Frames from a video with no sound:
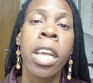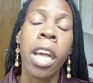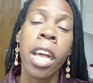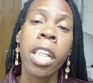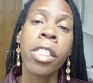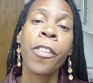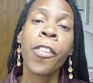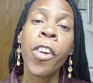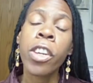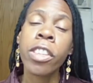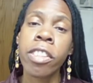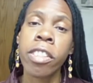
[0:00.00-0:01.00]
And the
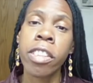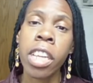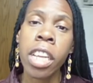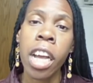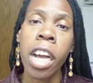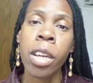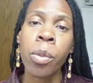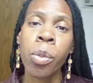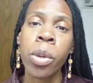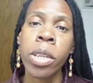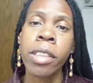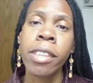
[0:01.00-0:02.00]
first thing I
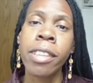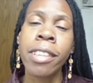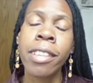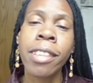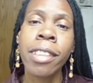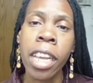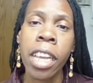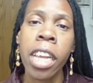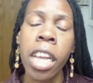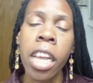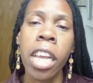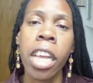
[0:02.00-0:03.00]
would
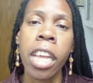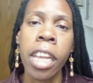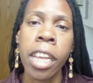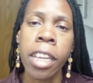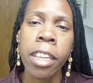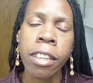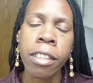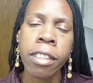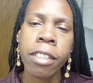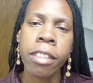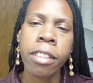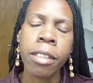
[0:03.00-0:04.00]
say
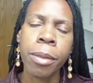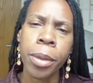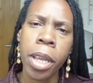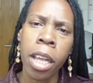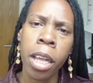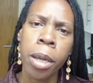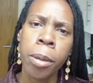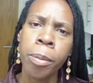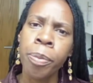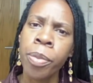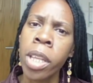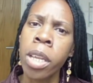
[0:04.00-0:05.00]
is
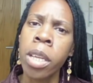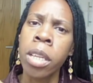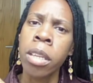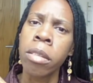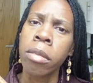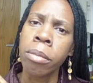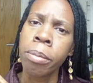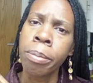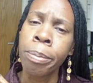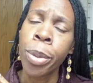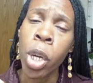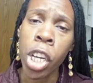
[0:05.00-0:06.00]

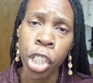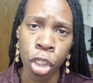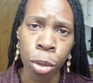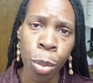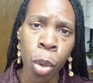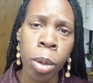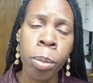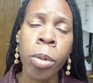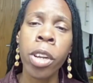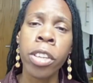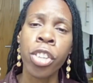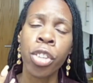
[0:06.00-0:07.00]
brush
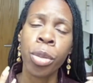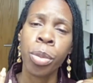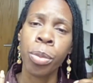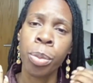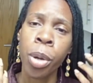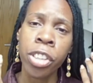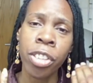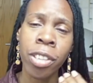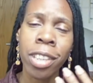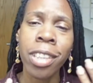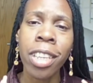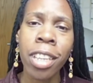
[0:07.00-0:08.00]

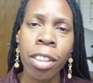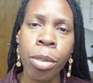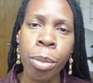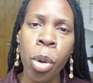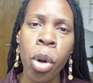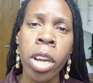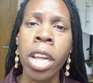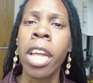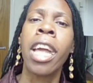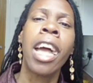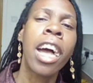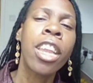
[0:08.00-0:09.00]
the teeth more,
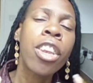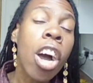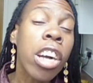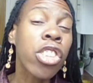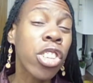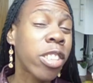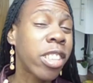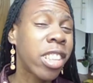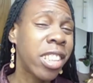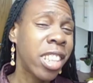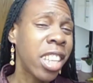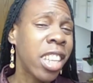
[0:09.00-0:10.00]
and not just
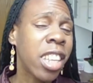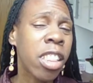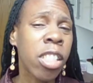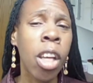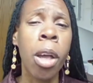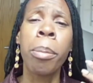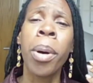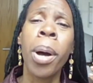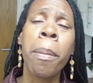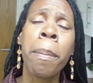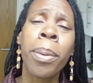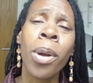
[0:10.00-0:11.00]
the teeth,
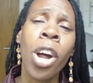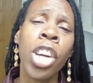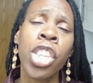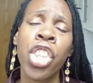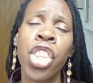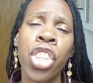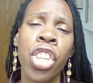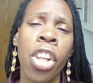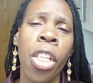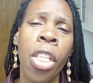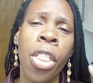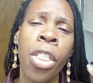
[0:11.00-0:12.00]
but brush
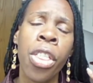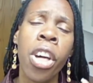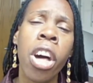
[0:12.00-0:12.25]
the